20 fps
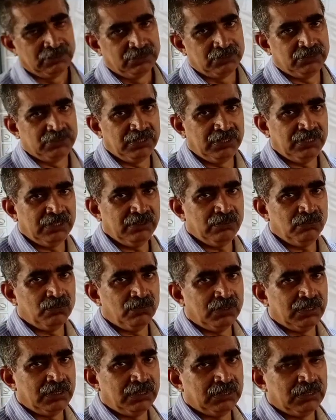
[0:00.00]
They
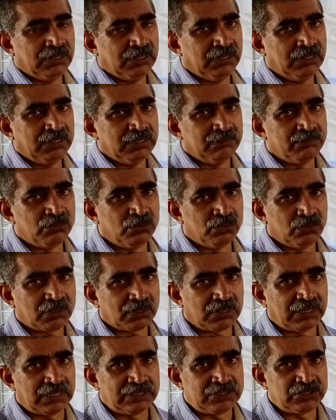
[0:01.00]
wanted a
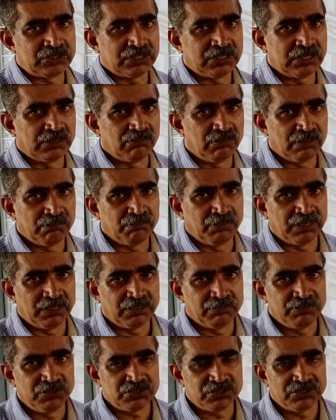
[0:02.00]
democratic government
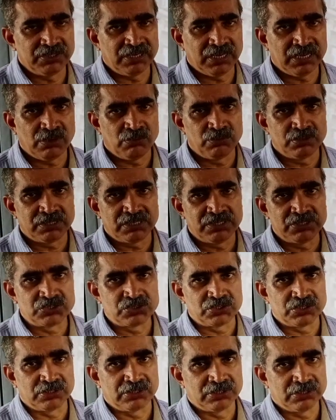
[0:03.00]
which they have
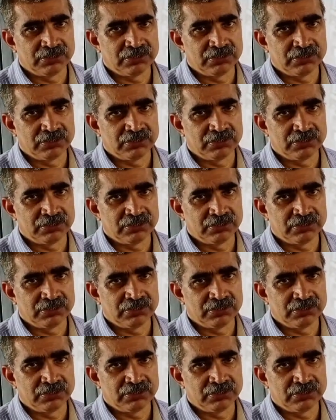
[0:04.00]
tasted.